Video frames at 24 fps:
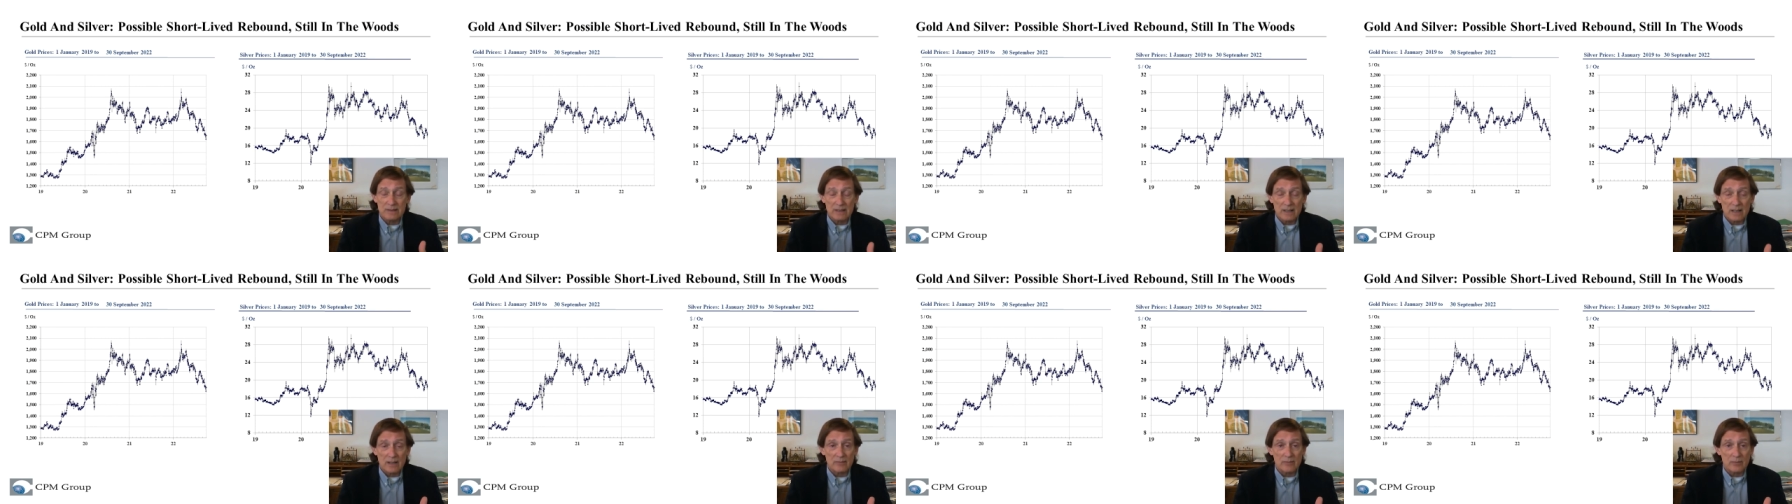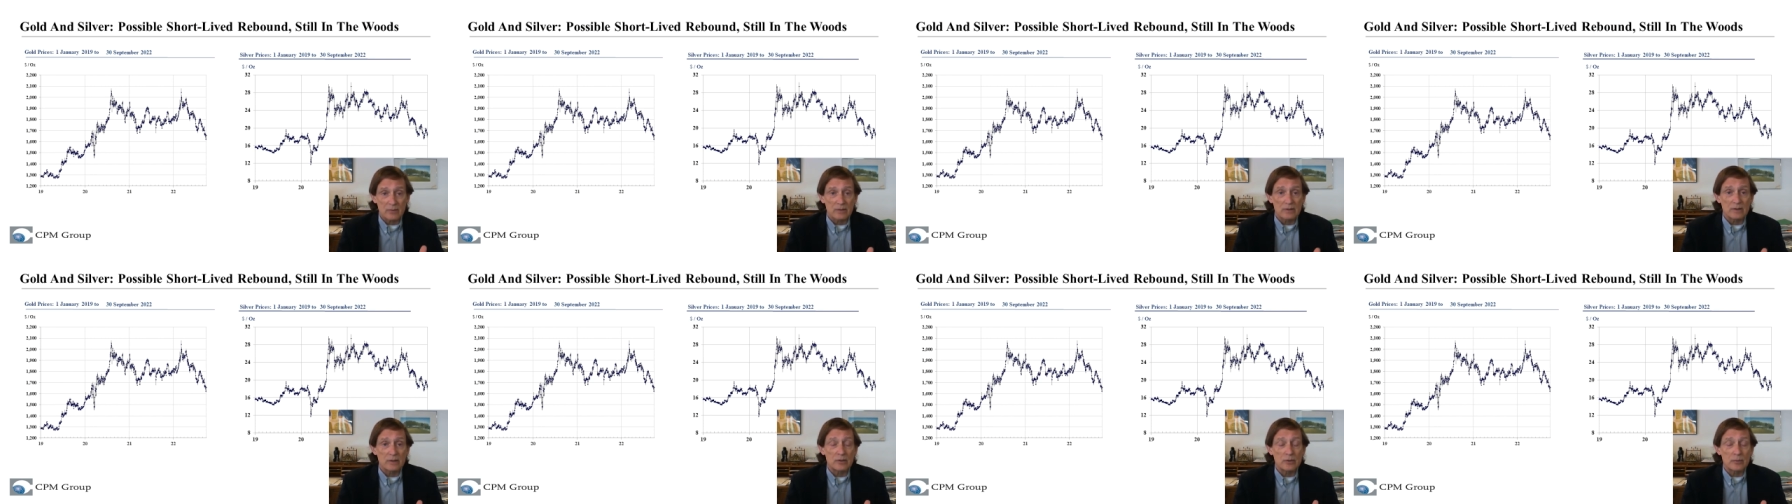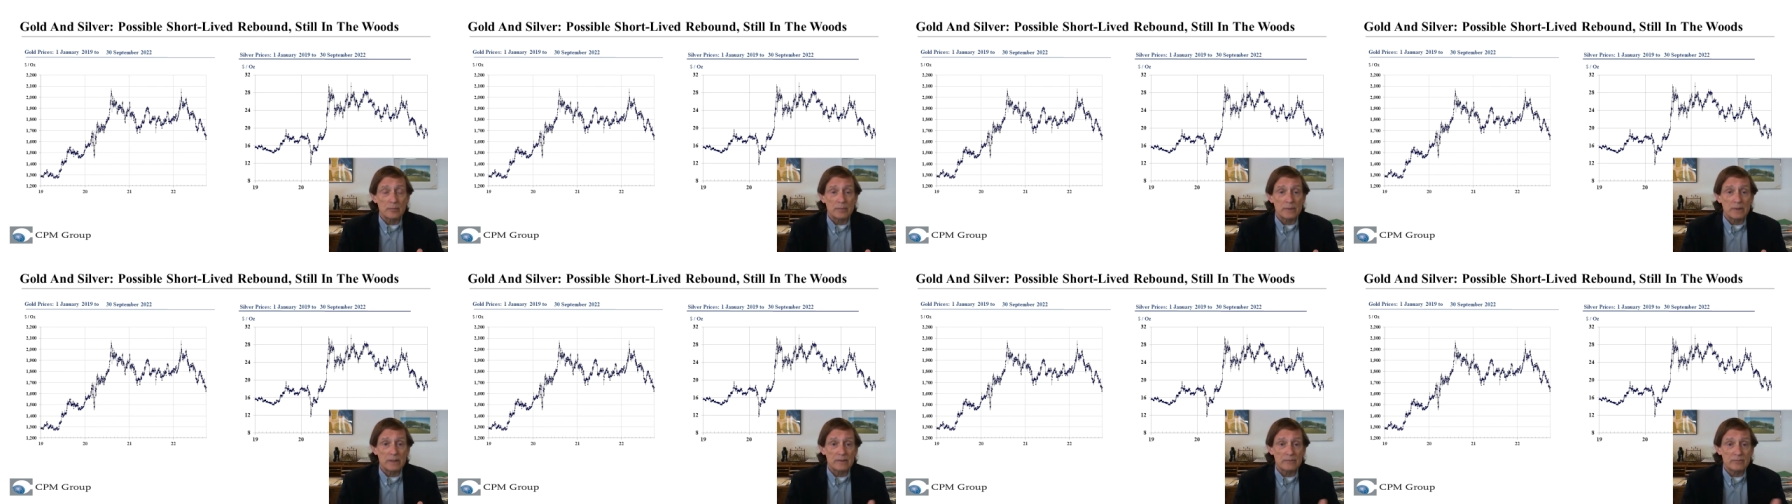recover a
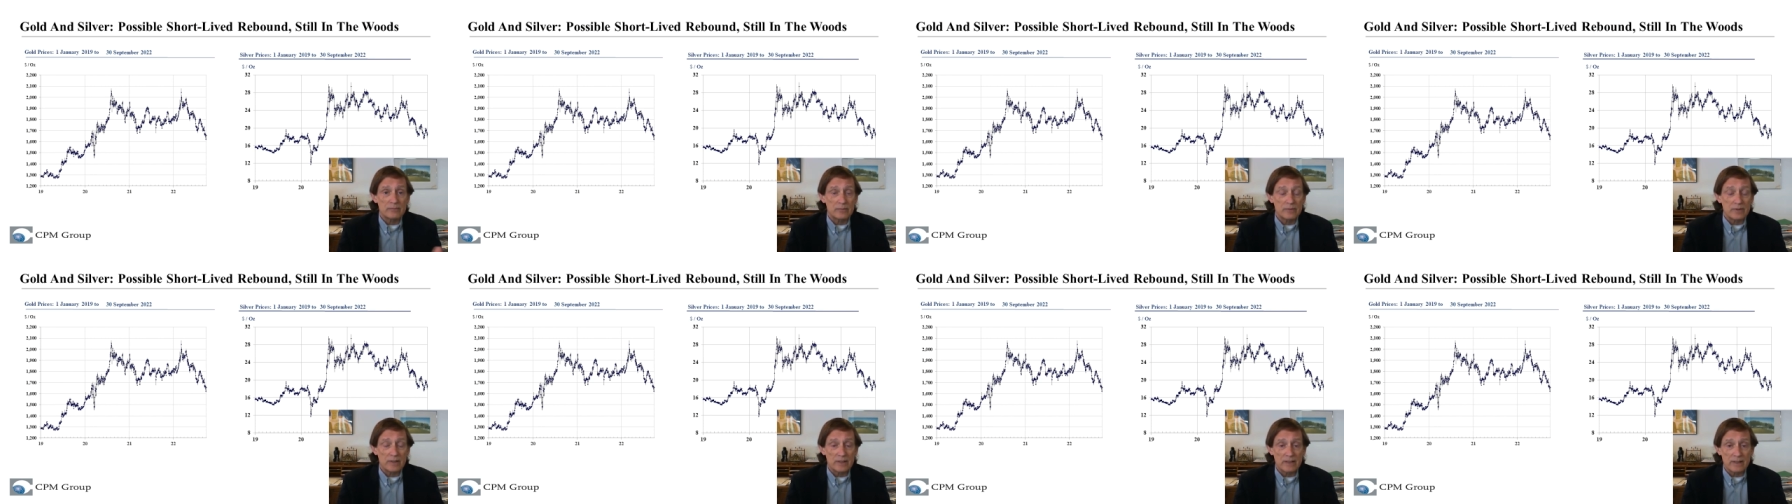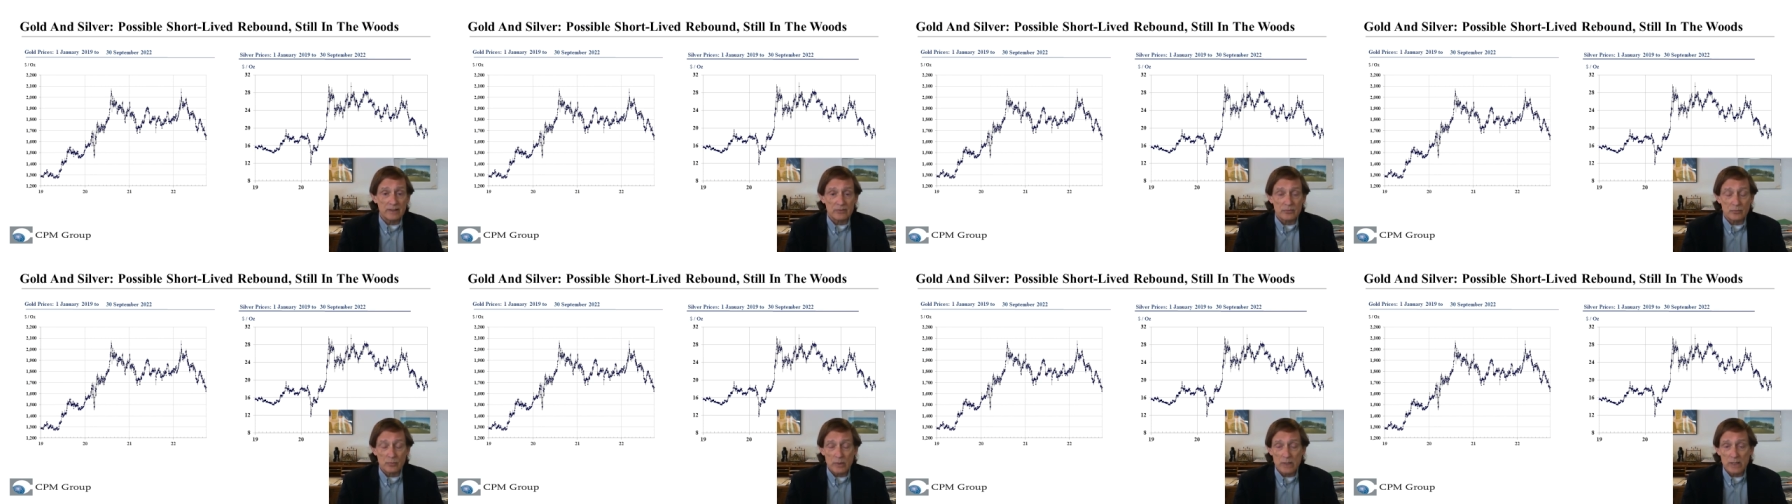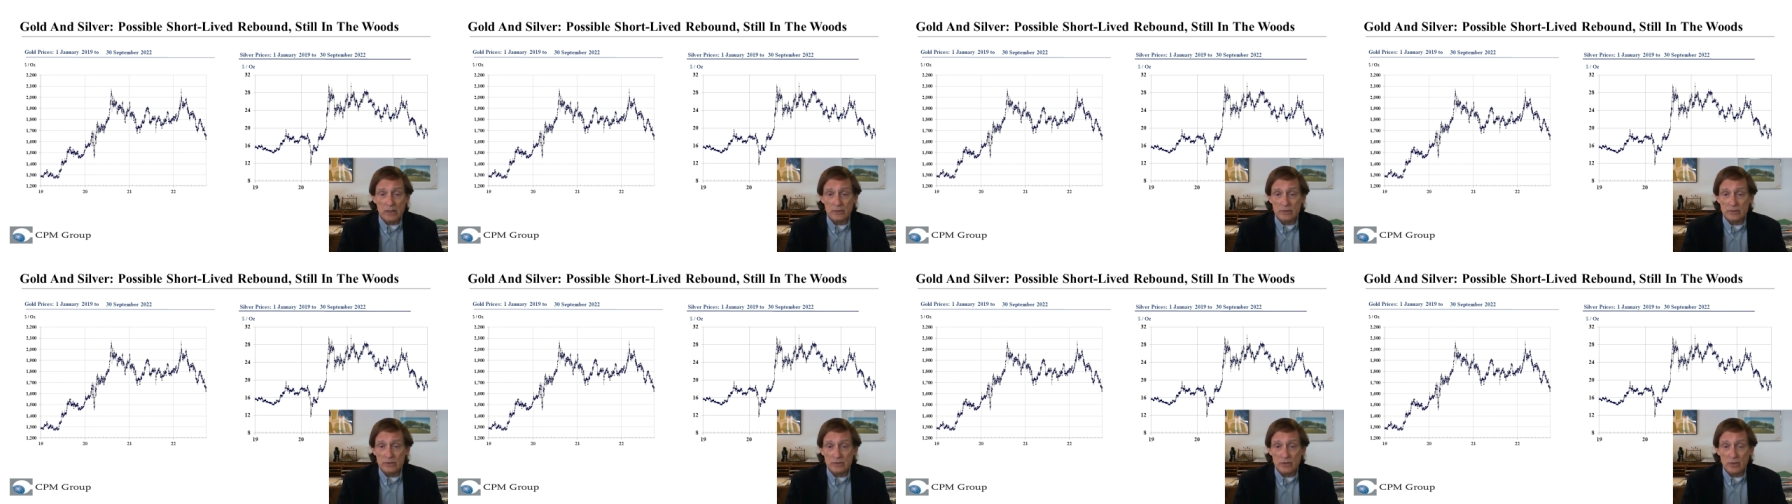little bit for the next
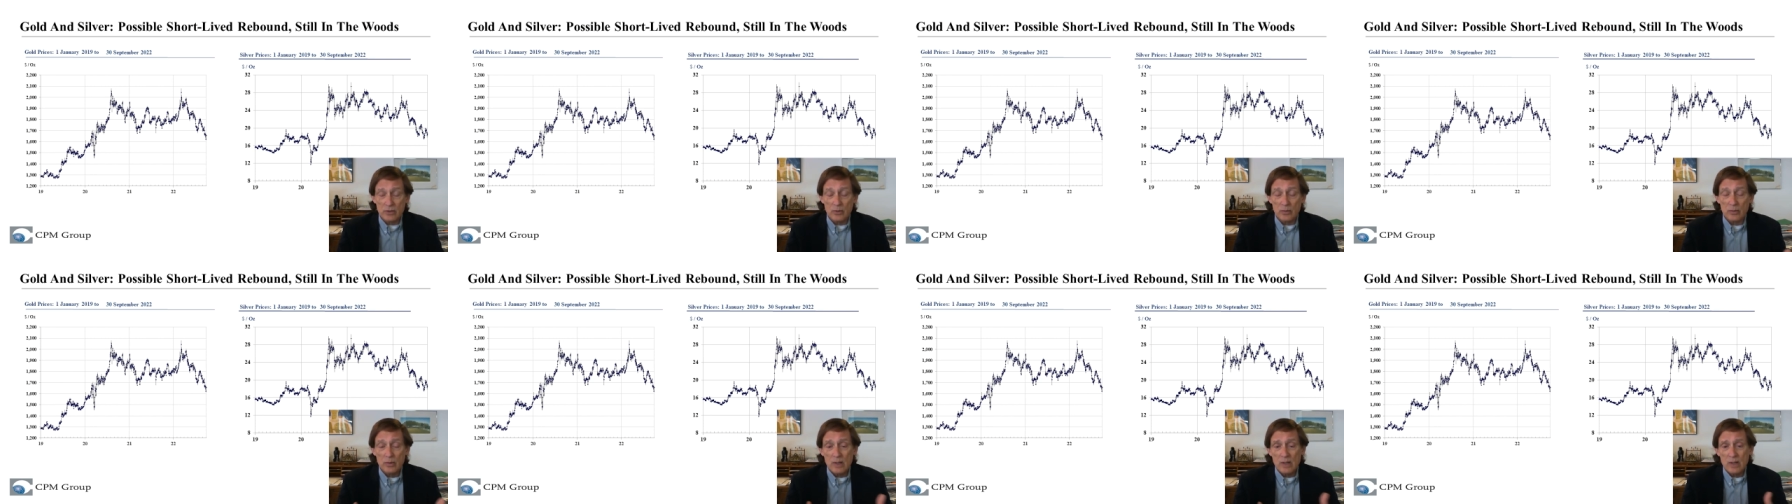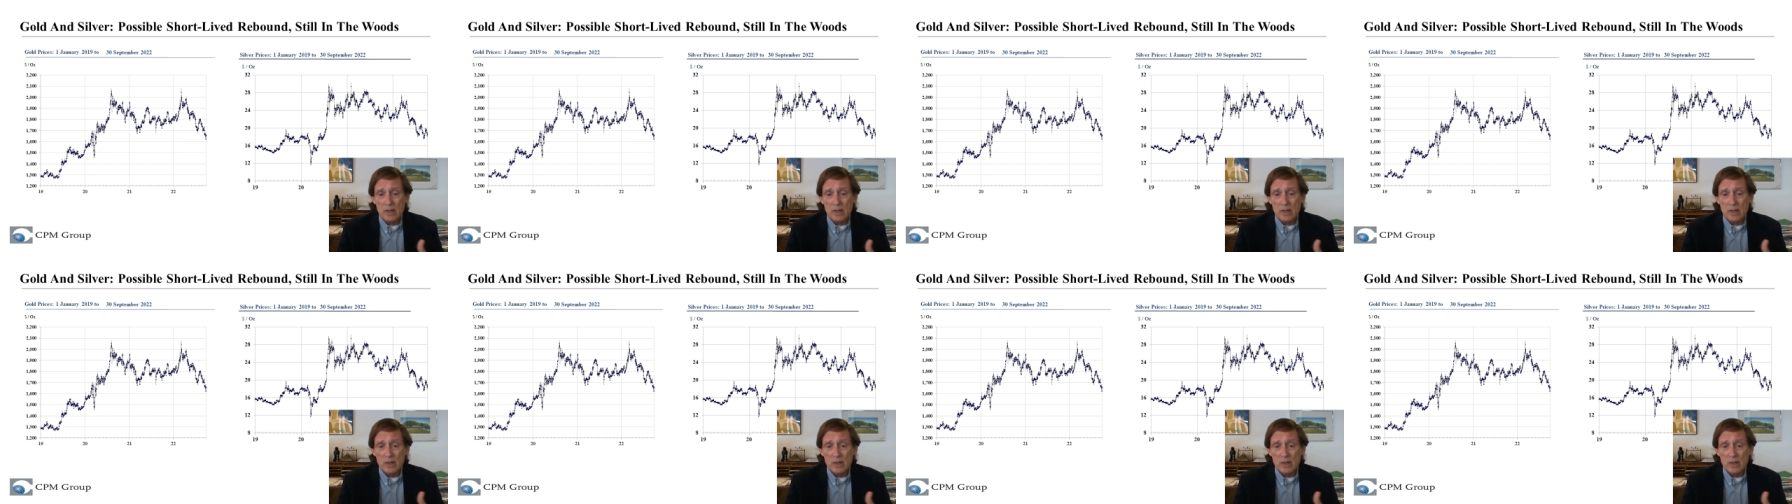week or so,